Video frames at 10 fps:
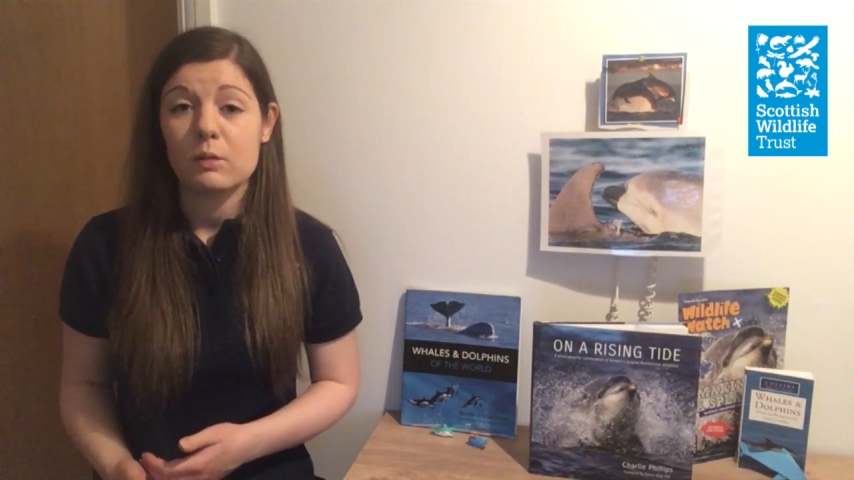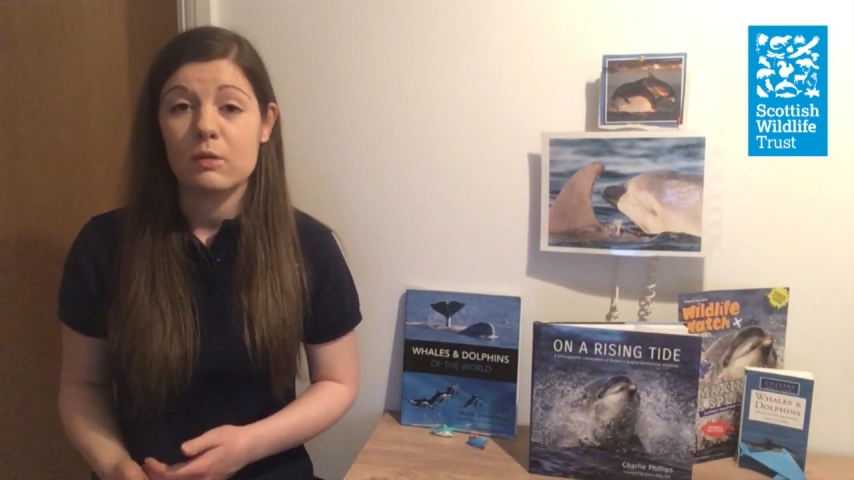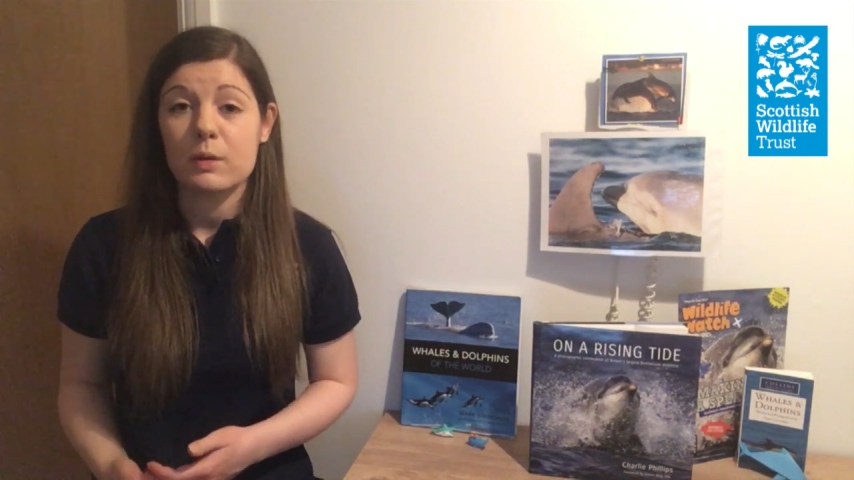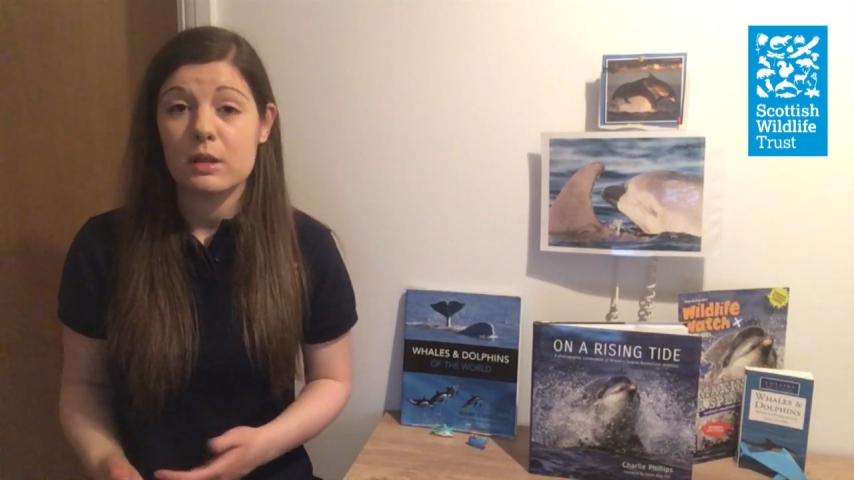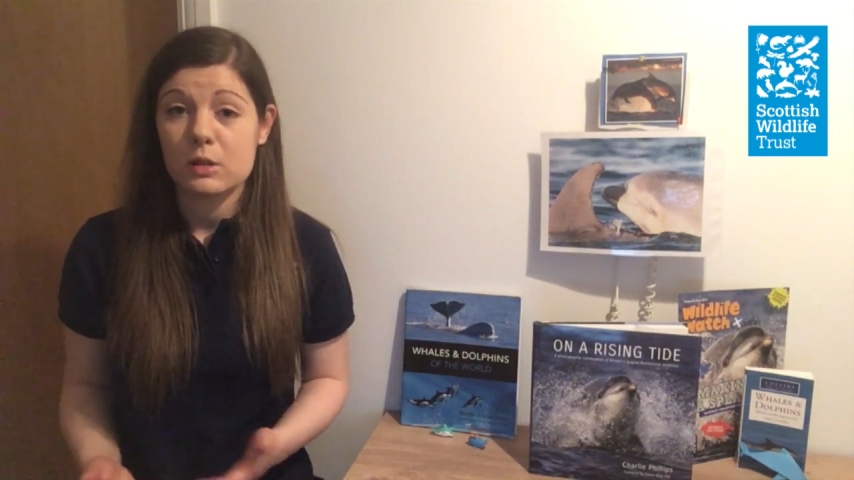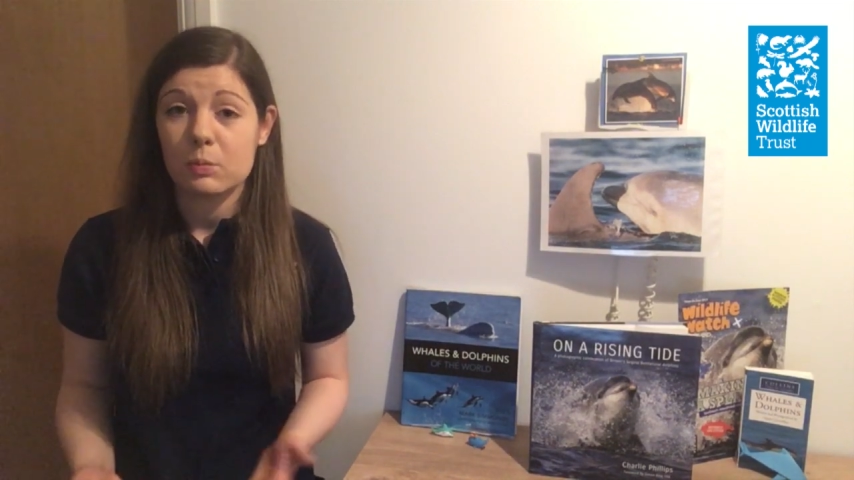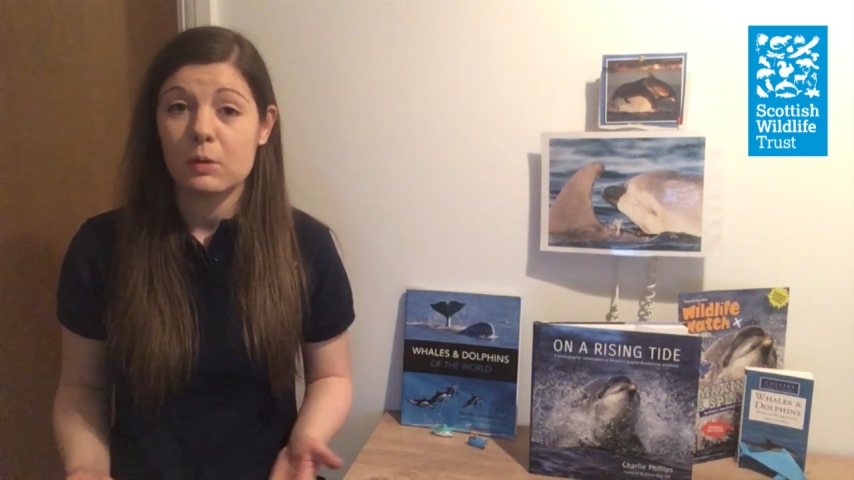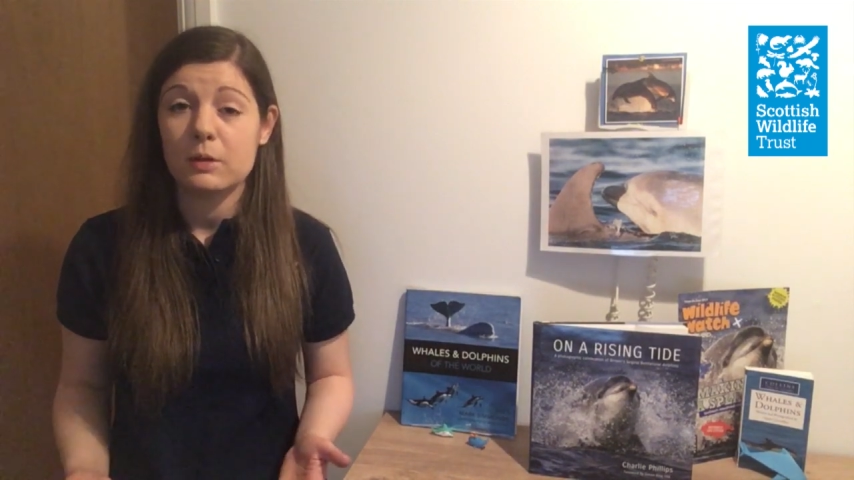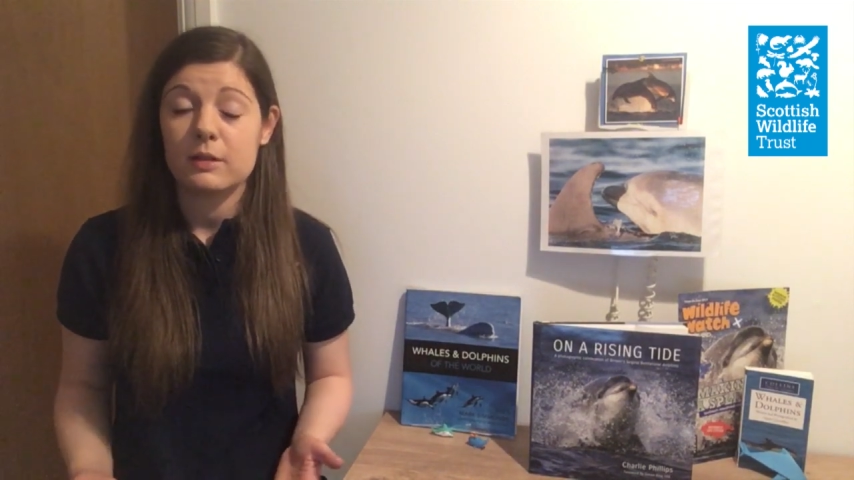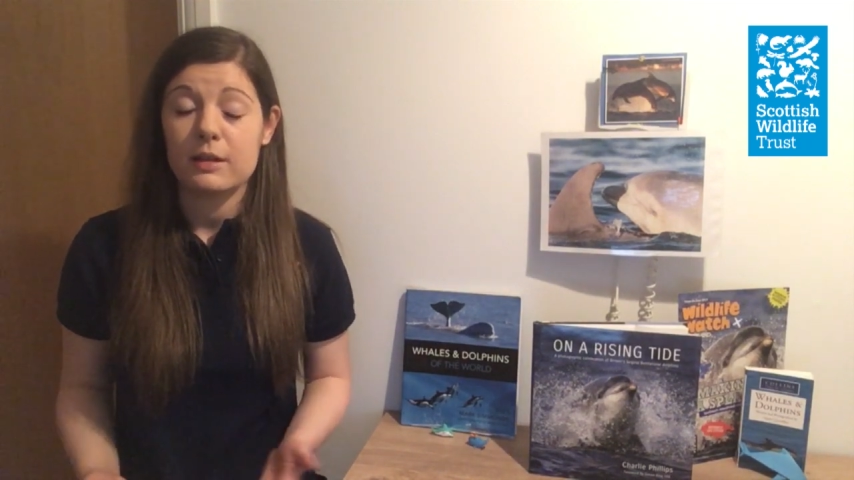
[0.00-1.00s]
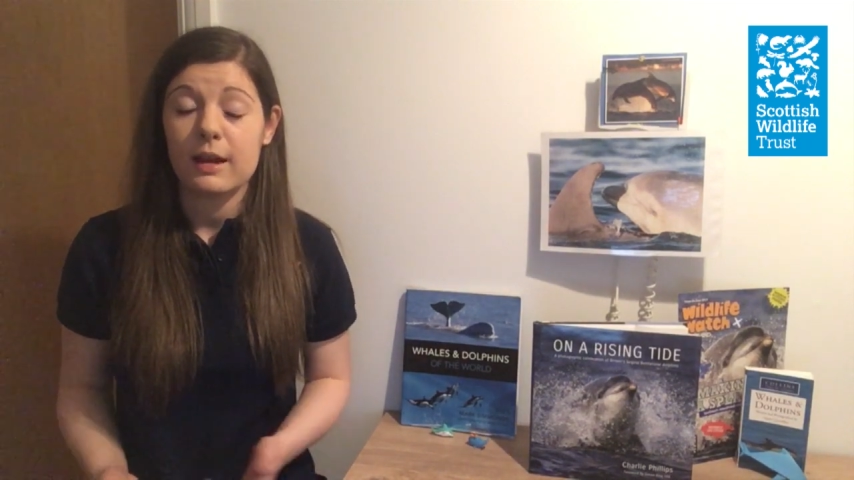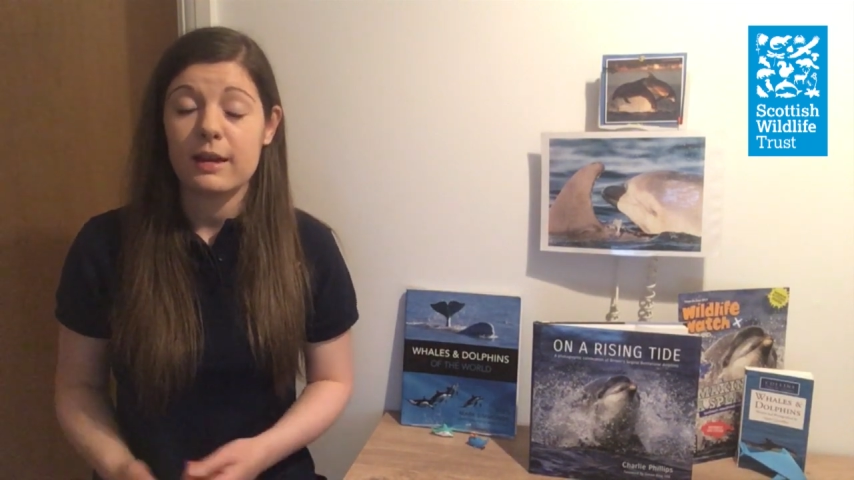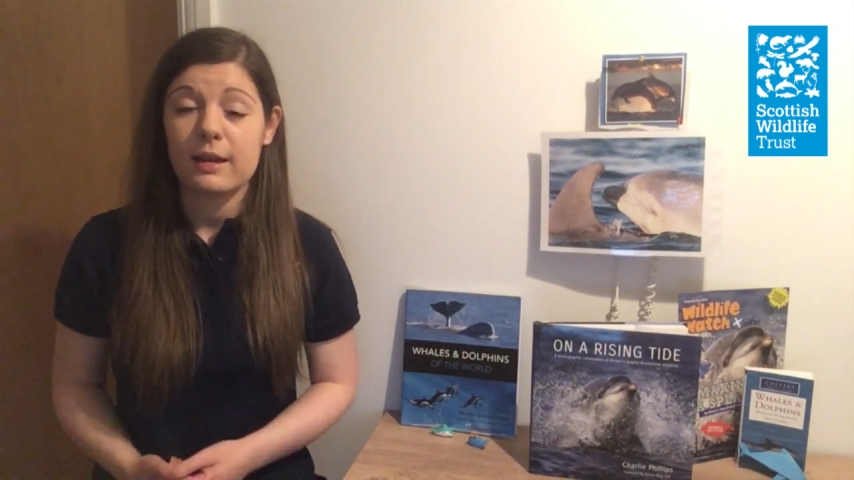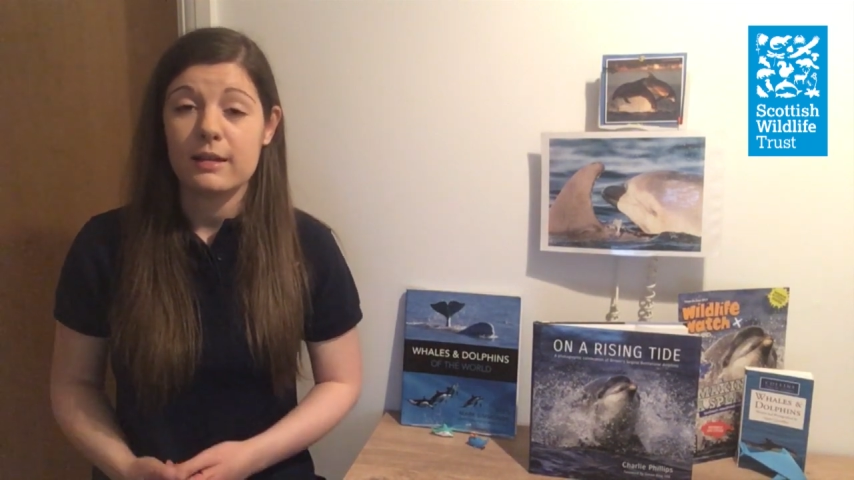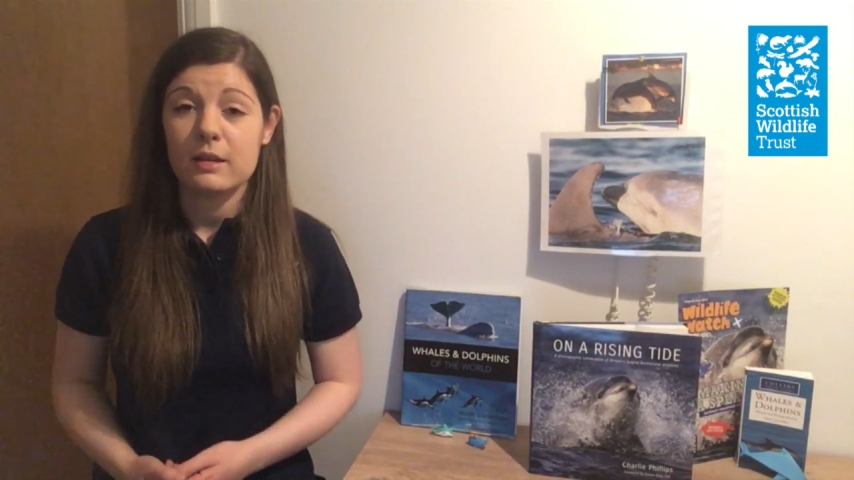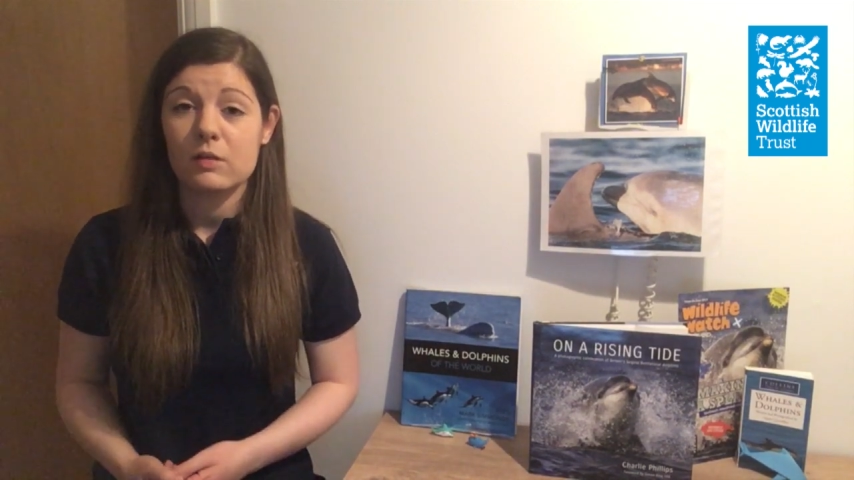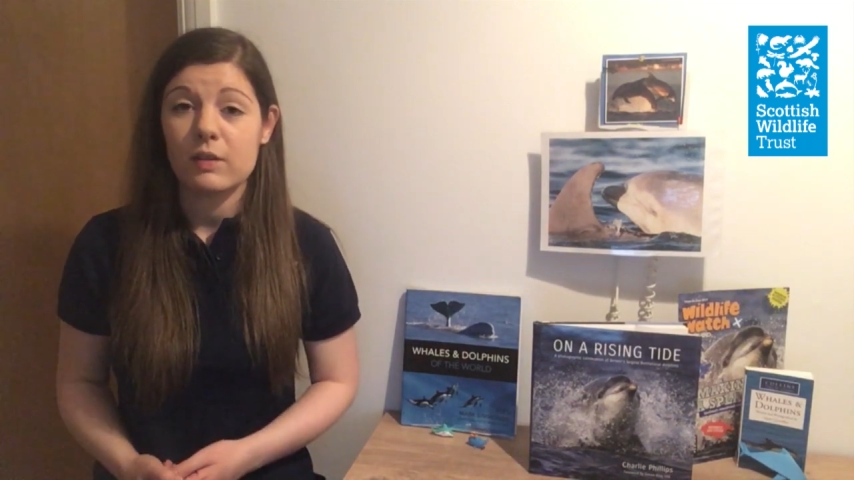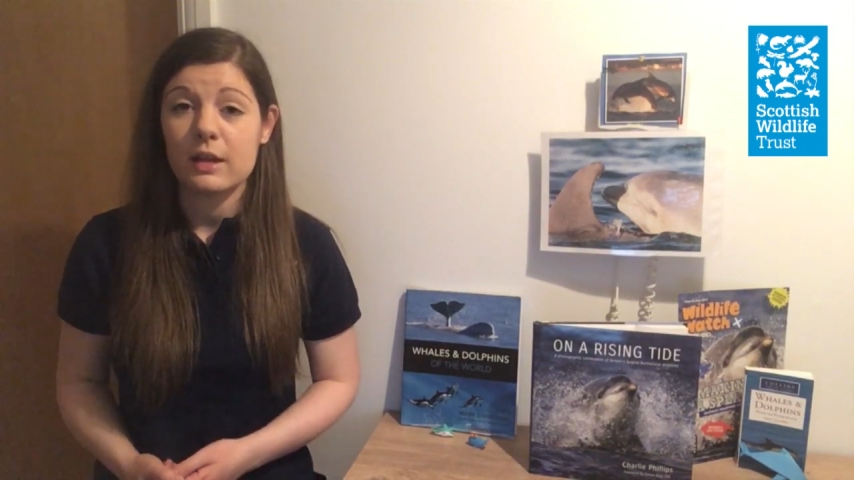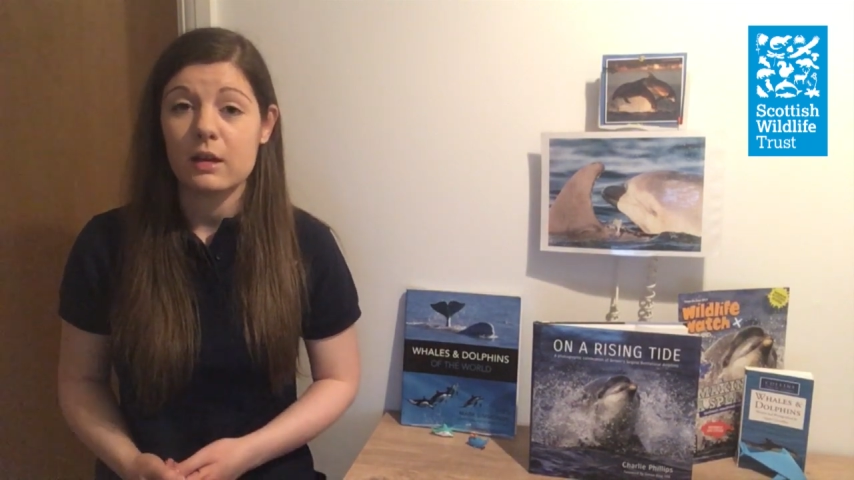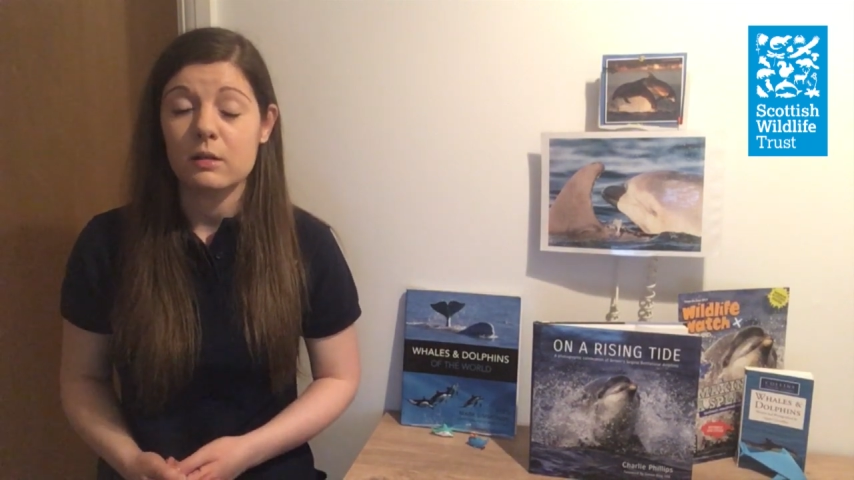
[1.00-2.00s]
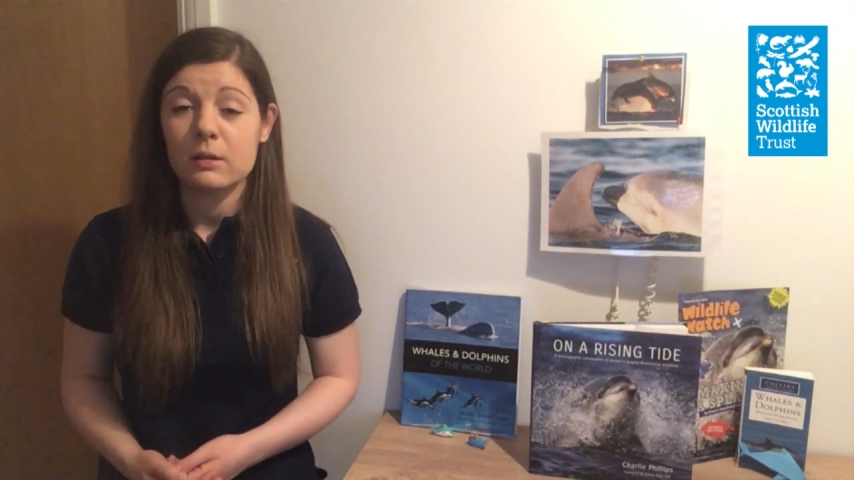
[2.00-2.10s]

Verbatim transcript: we've been exploring today in this video.